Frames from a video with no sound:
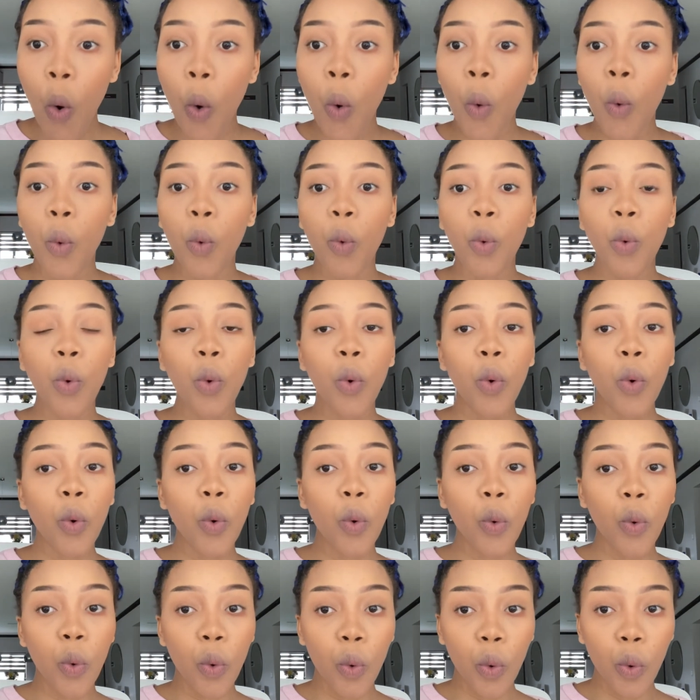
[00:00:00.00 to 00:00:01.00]

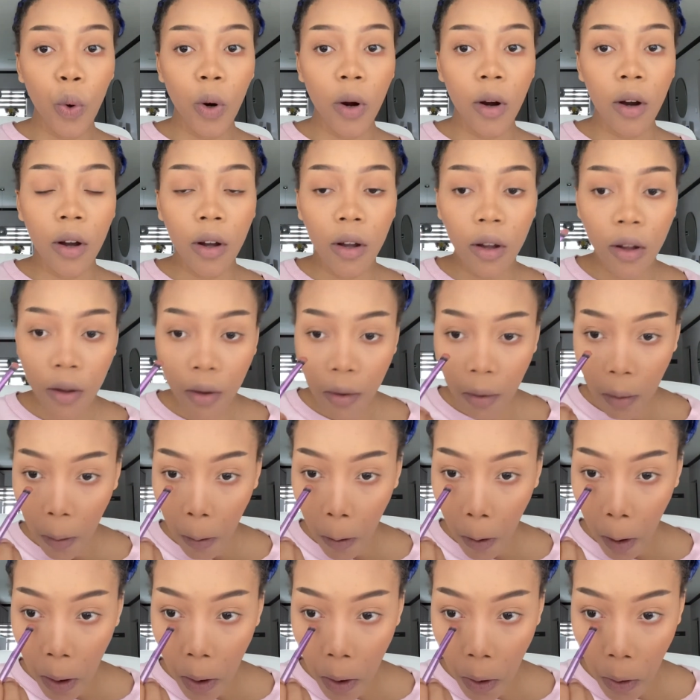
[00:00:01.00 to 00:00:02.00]
Ooh,
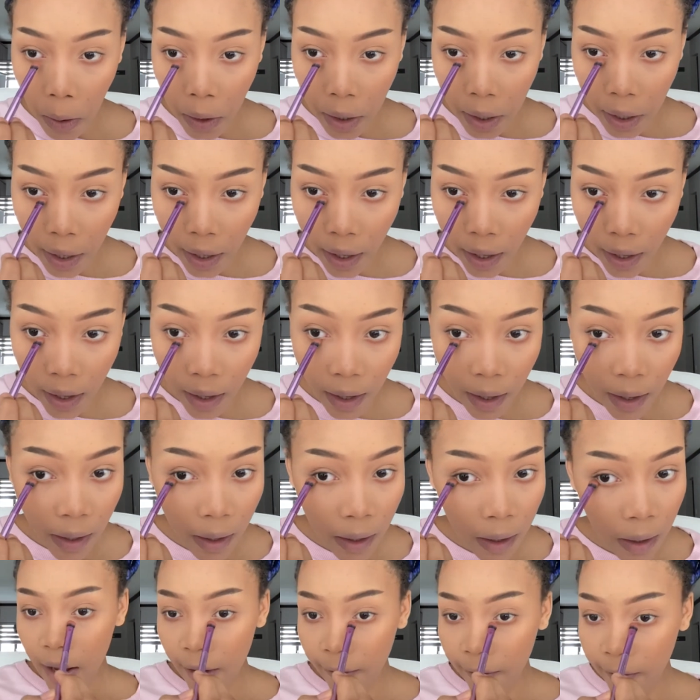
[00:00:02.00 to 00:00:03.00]
okay.
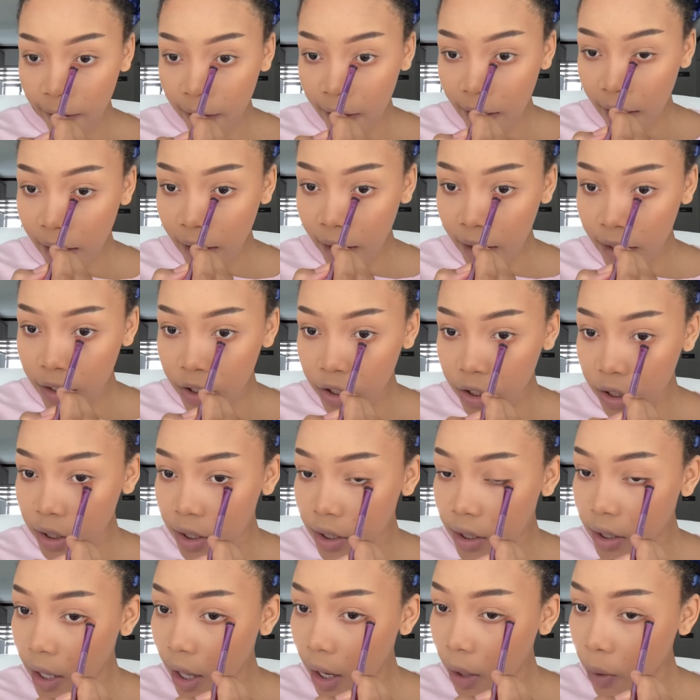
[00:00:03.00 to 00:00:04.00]
I feel like
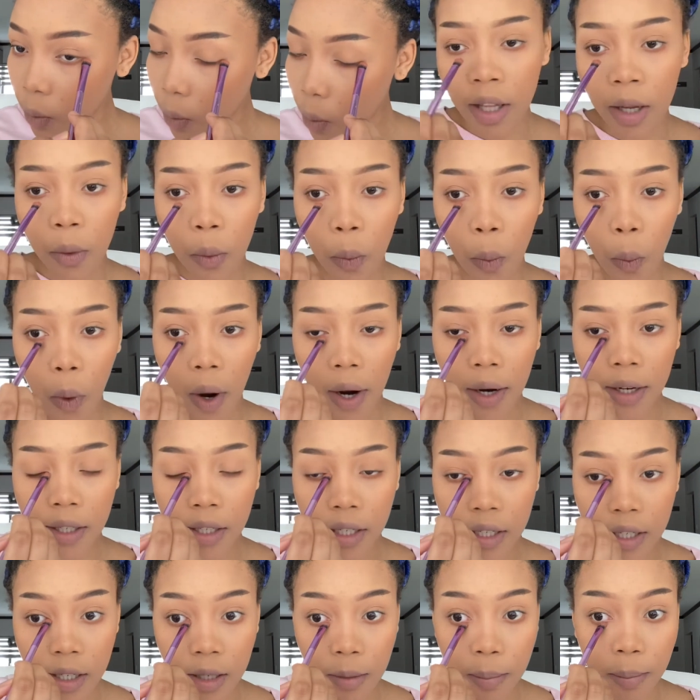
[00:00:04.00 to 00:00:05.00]
just that one
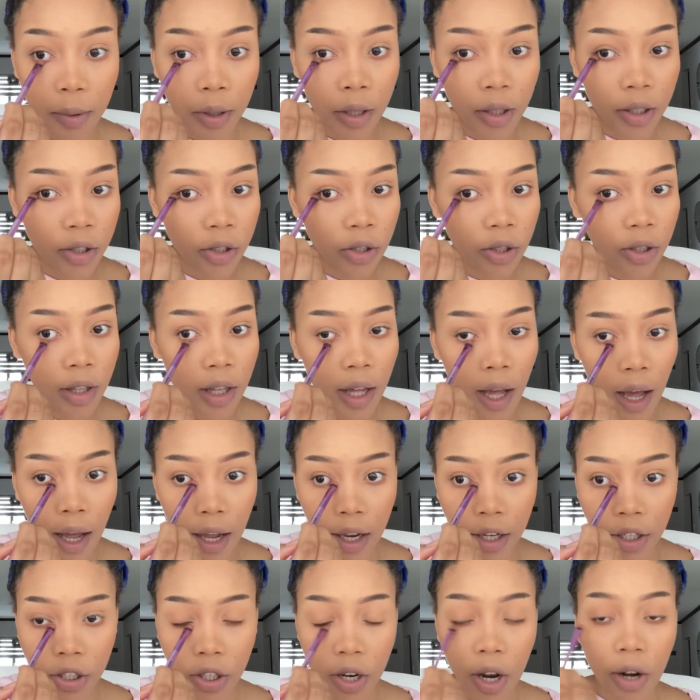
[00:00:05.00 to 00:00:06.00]
dip into the
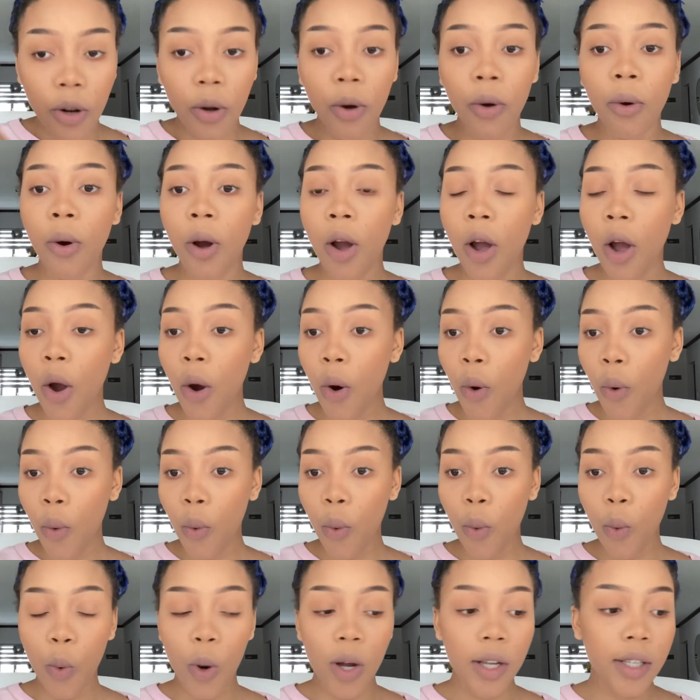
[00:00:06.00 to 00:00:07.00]
eyeshadow
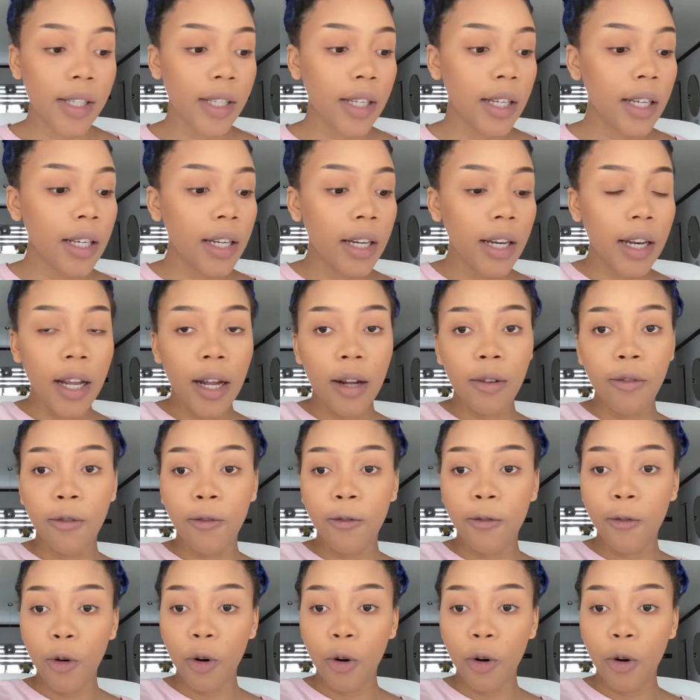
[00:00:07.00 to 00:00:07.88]
was enough for